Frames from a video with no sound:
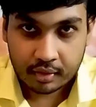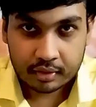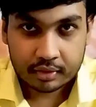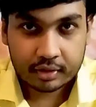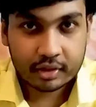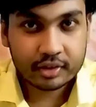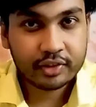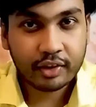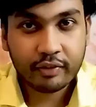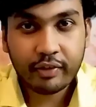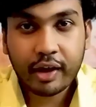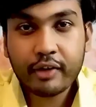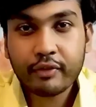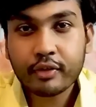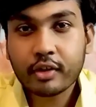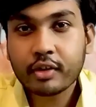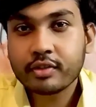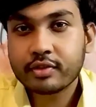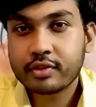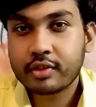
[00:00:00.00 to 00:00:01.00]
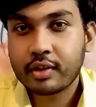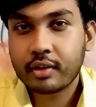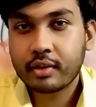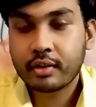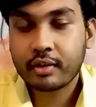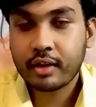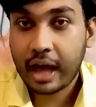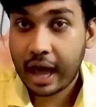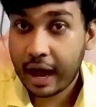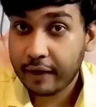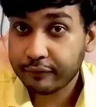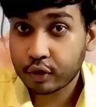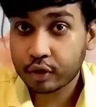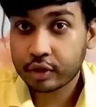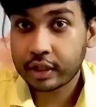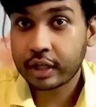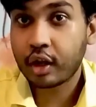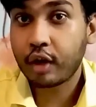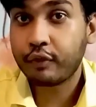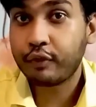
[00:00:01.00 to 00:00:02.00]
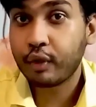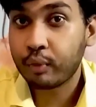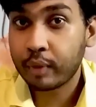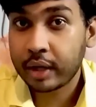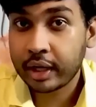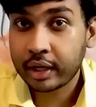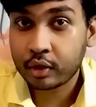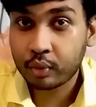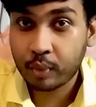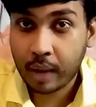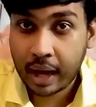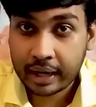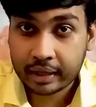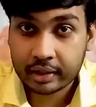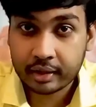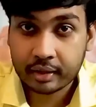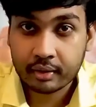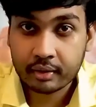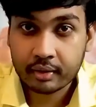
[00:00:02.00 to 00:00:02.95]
The survivors have to think of a way to act,